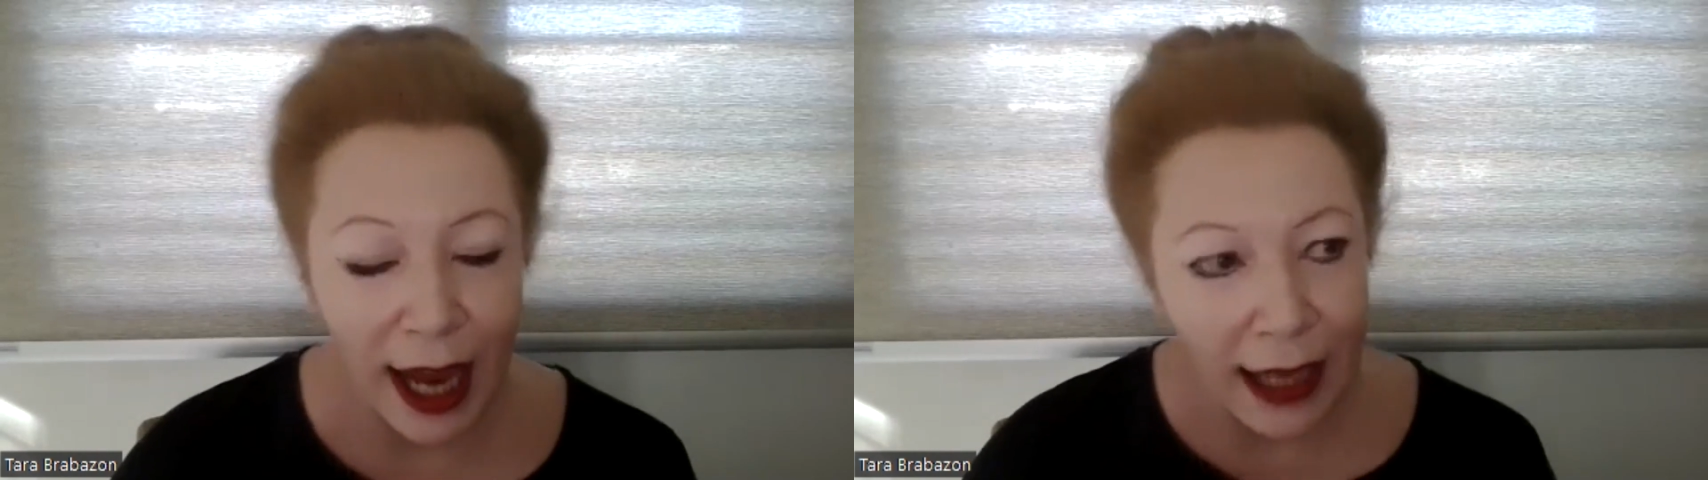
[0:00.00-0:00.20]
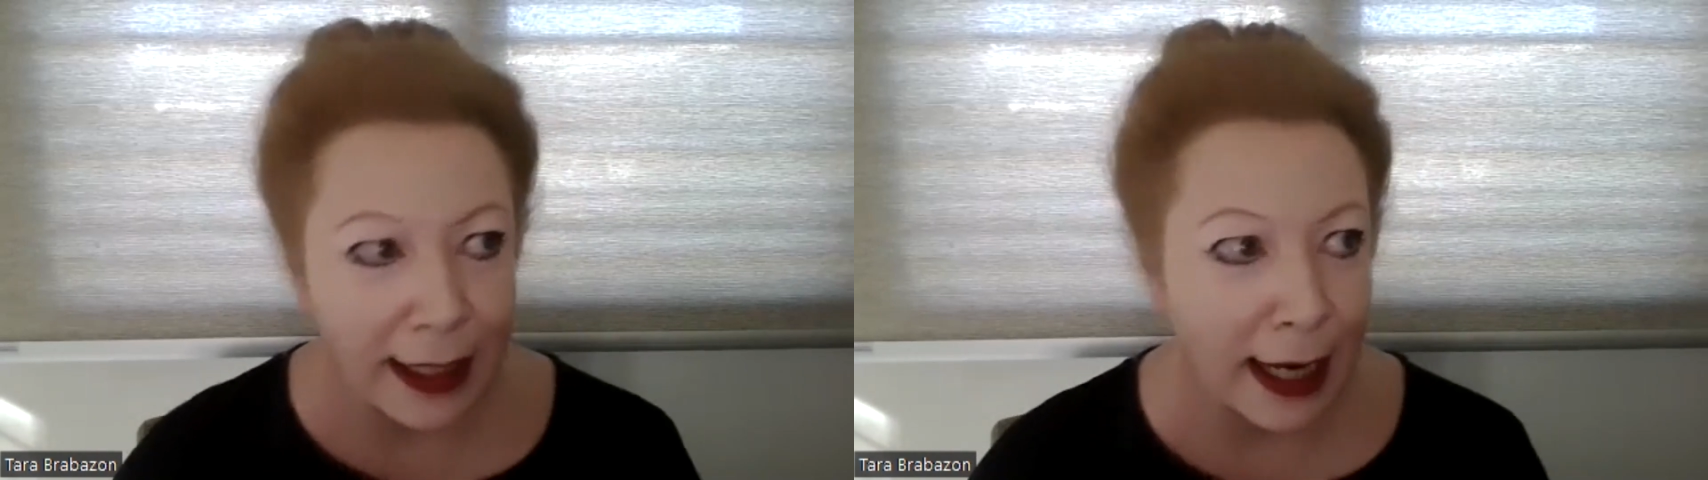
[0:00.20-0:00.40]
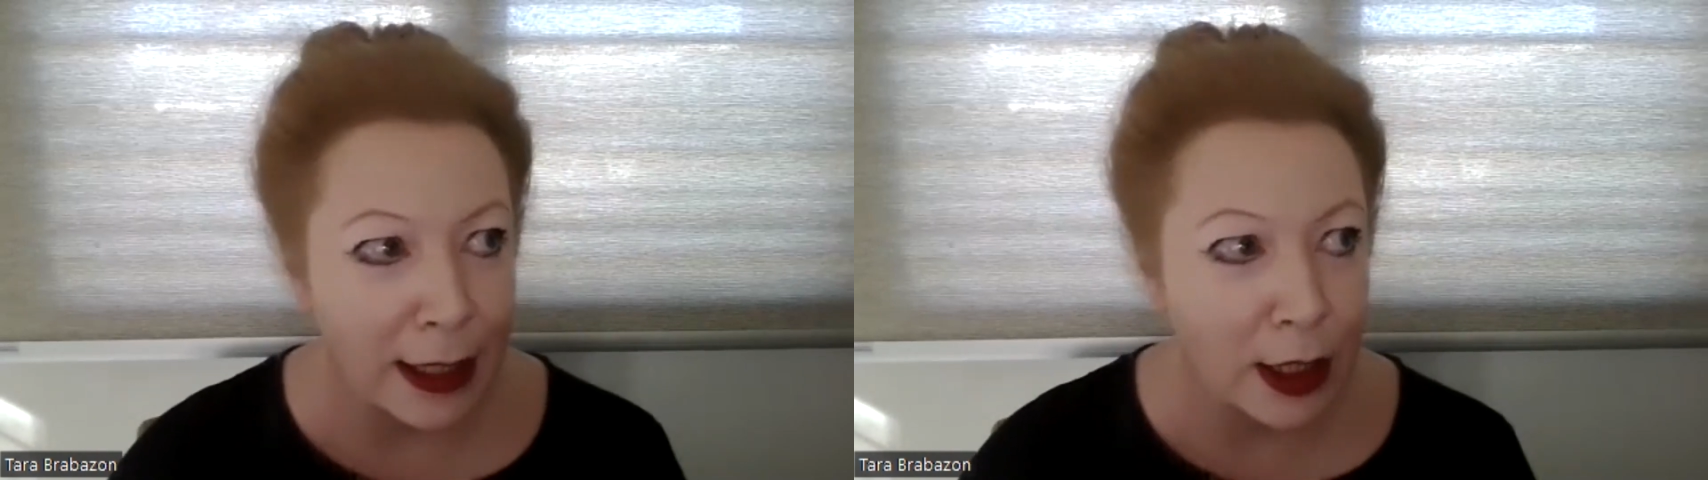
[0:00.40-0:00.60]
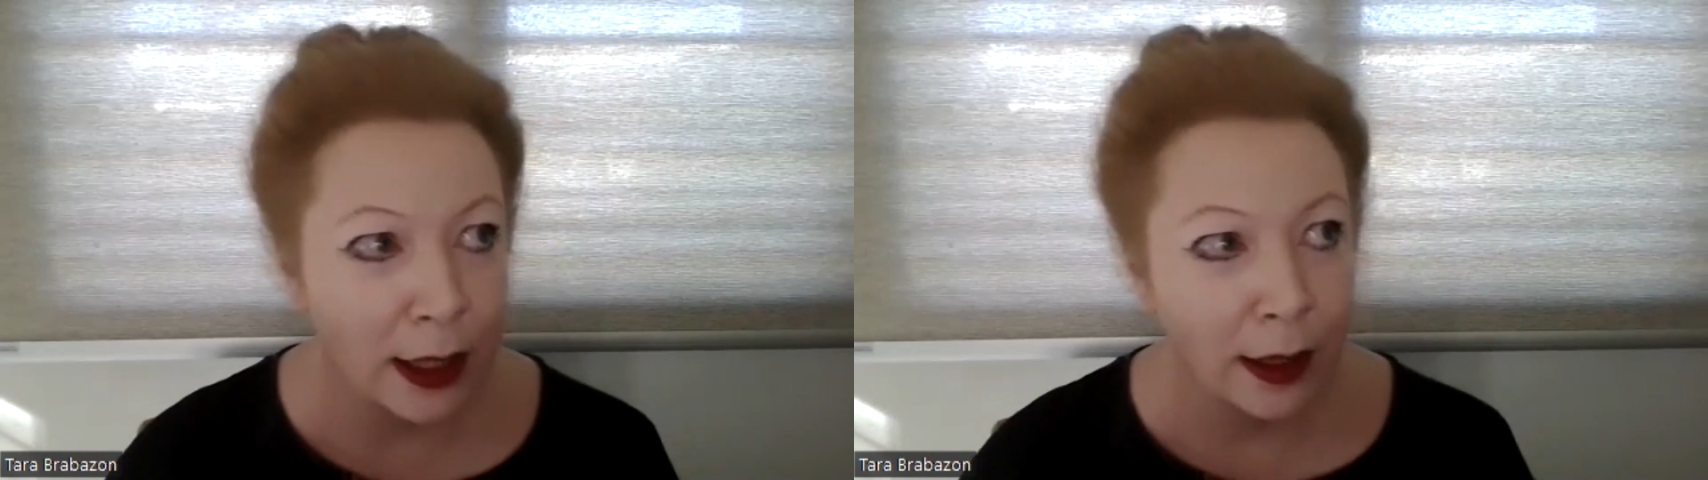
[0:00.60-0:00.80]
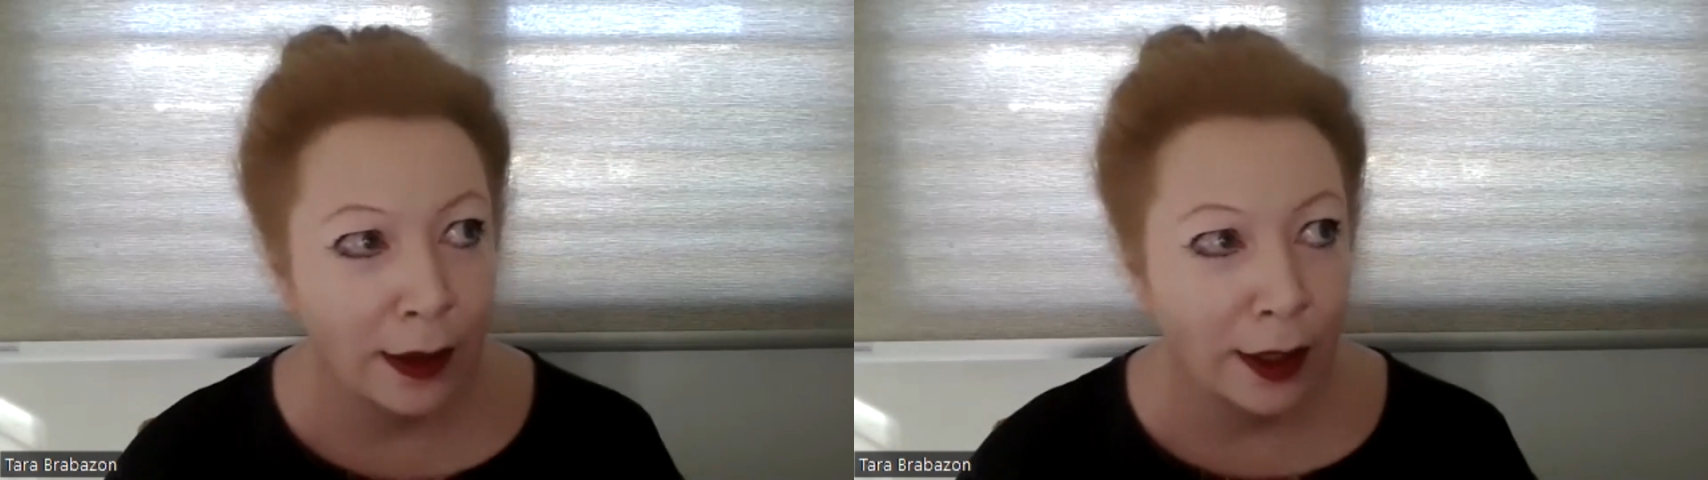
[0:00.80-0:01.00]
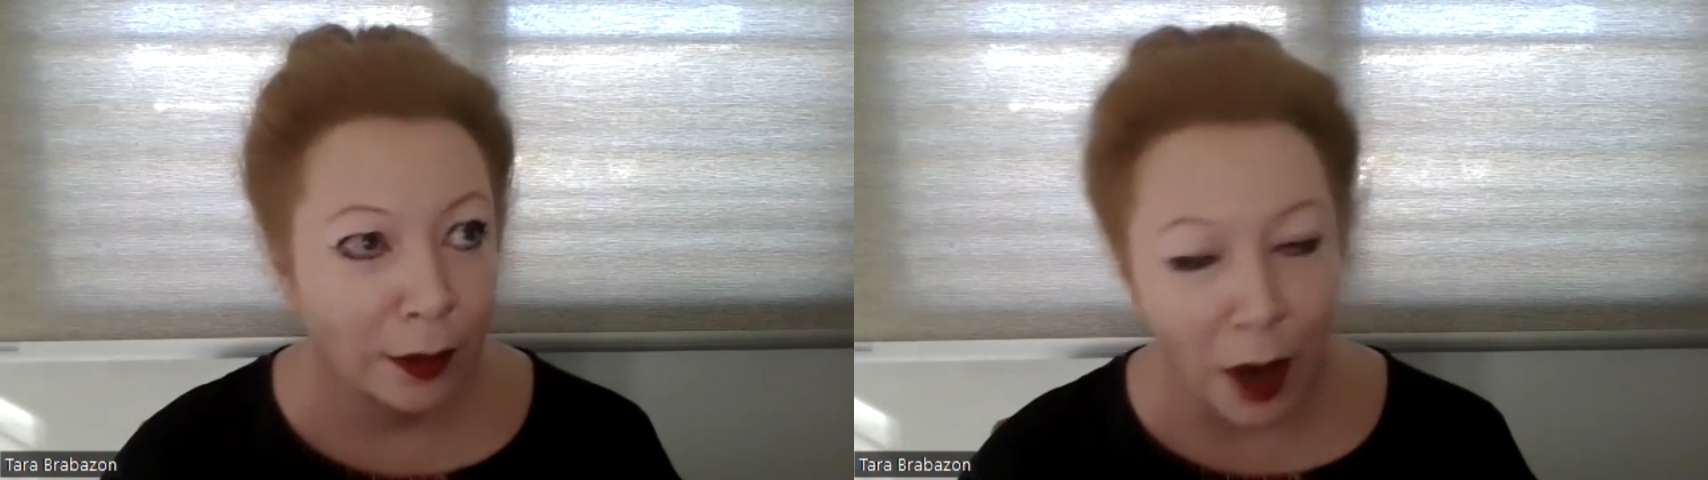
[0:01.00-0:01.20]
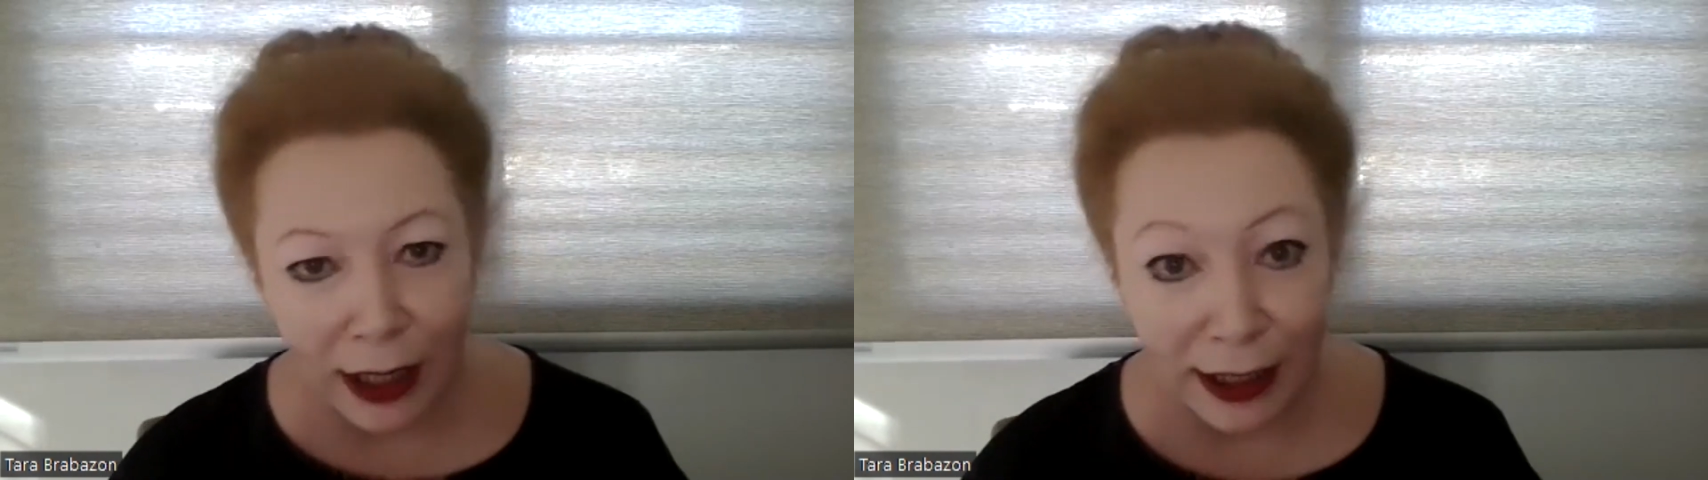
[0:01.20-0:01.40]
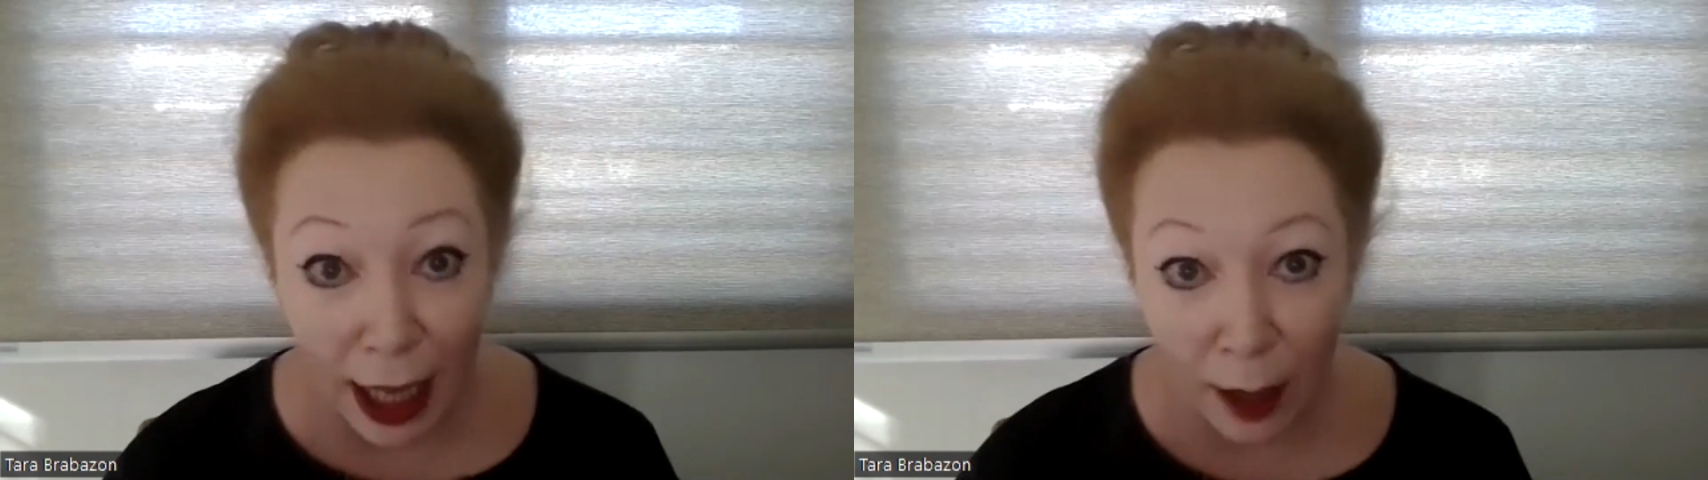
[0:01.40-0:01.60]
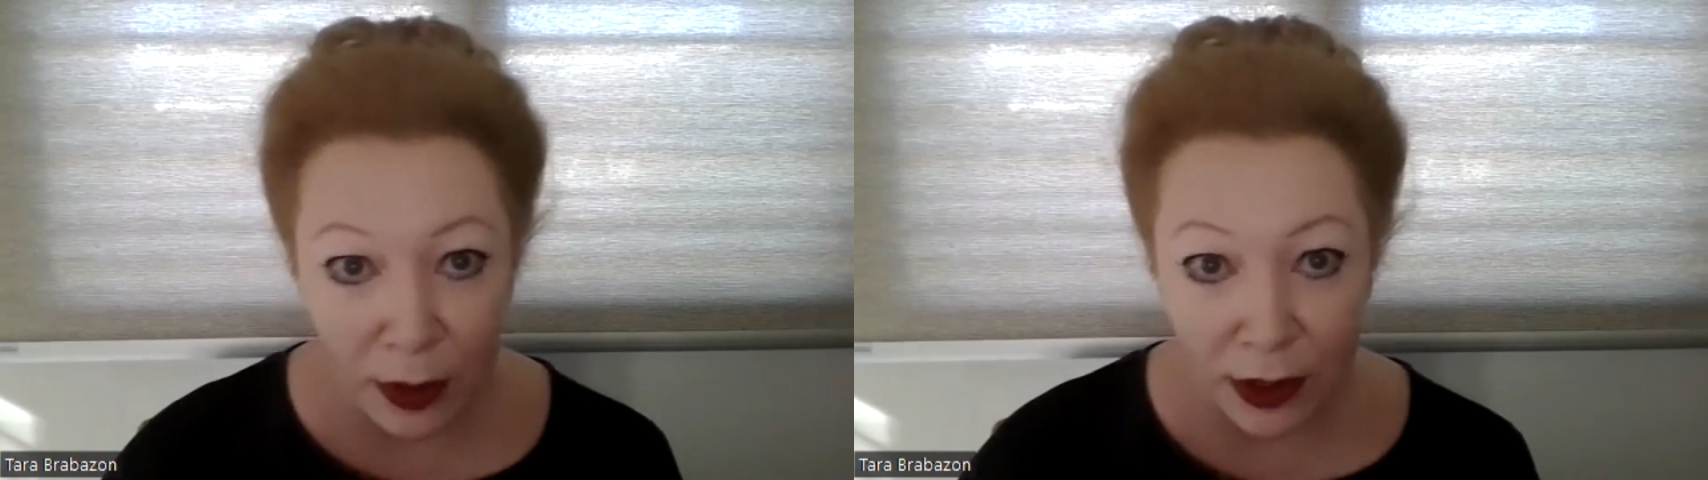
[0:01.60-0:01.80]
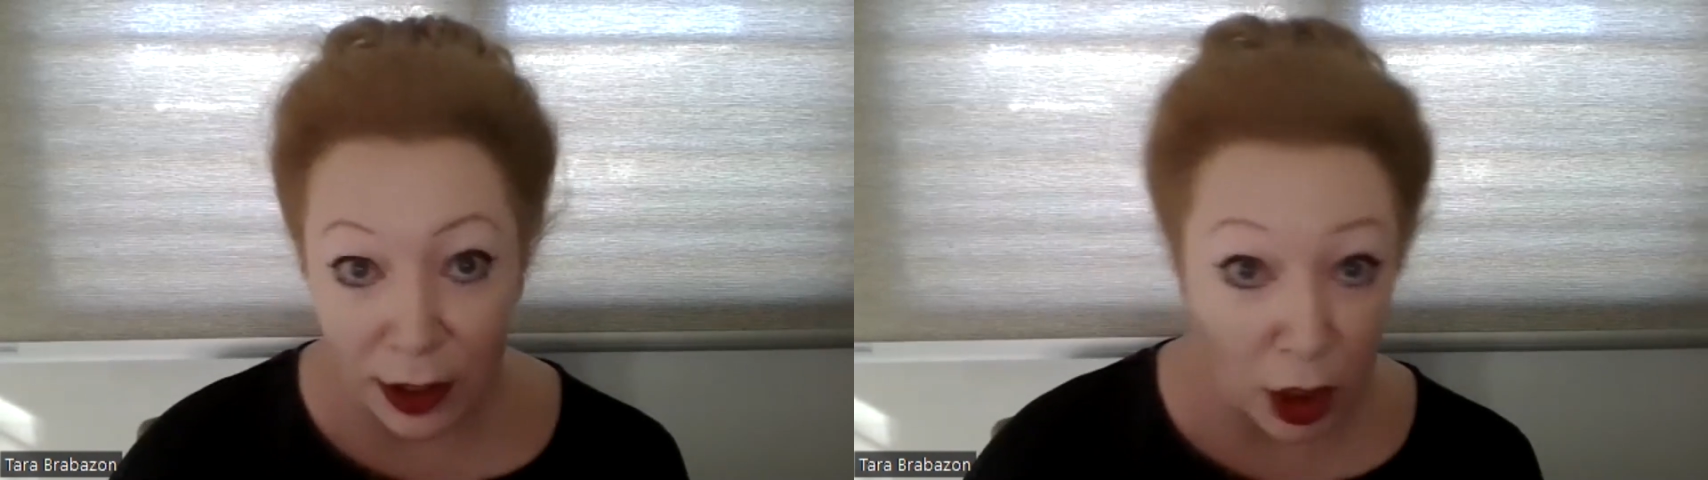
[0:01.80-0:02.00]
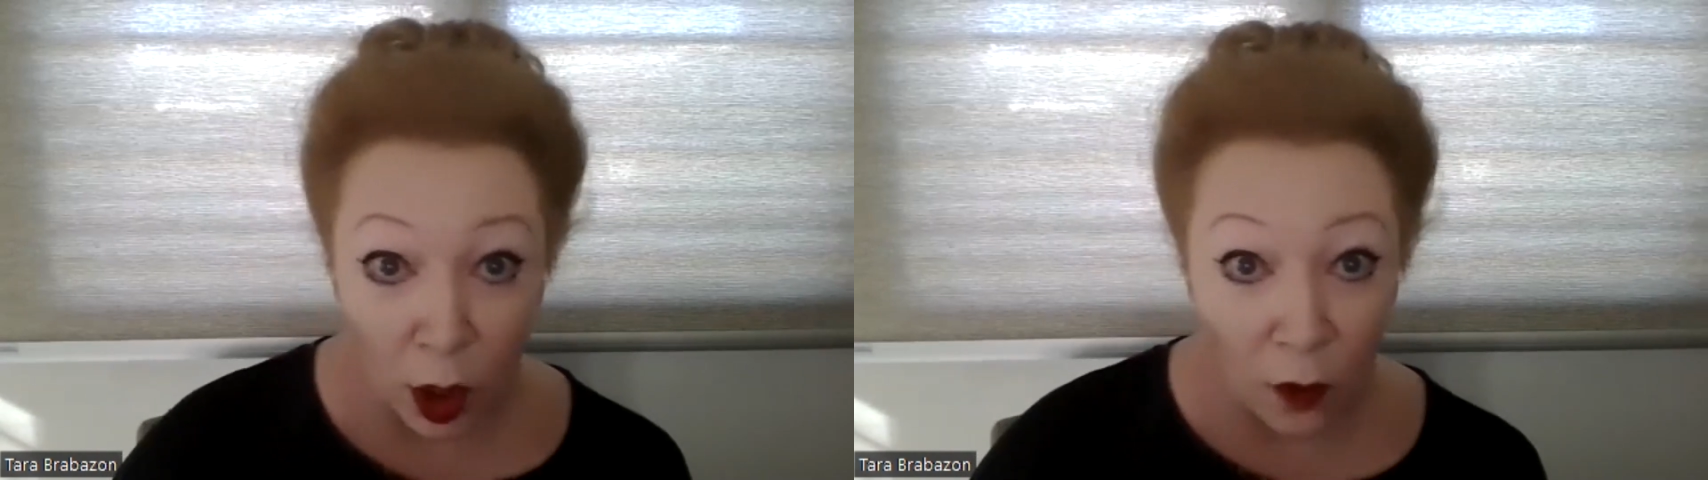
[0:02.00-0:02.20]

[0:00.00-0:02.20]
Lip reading: And yes, Write Club and Digital